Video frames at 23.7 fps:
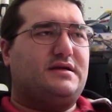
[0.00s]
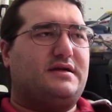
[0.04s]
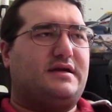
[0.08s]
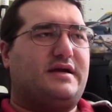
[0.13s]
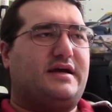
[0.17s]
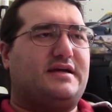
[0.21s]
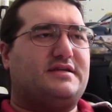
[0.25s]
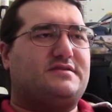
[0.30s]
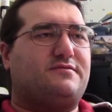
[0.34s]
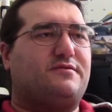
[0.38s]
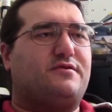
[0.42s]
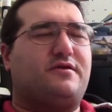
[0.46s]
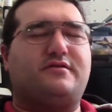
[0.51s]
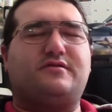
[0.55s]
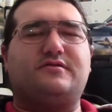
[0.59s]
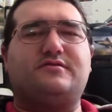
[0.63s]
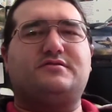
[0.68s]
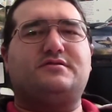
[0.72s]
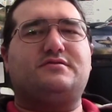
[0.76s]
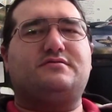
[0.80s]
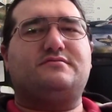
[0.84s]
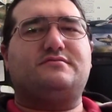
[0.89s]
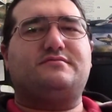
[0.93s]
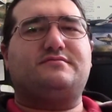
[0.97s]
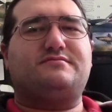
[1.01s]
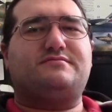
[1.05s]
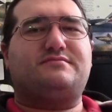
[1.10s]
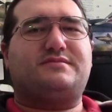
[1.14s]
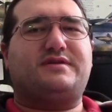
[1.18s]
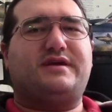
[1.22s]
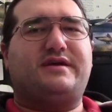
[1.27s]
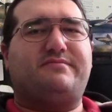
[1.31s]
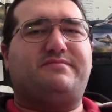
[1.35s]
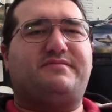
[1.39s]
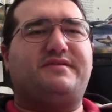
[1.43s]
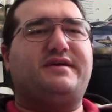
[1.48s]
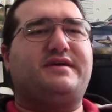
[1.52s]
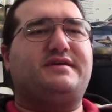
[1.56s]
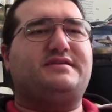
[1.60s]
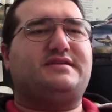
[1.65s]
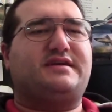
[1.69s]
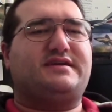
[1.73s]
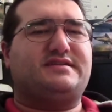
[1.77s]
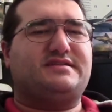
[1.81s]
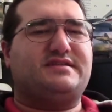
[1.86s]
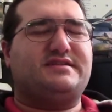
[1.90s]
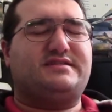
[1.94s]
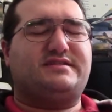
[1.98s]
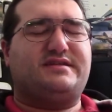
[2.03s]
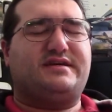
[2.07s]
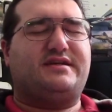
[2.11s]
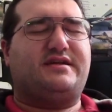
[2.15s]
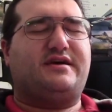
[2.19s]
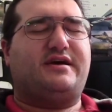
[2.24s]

As for other type things, as I said,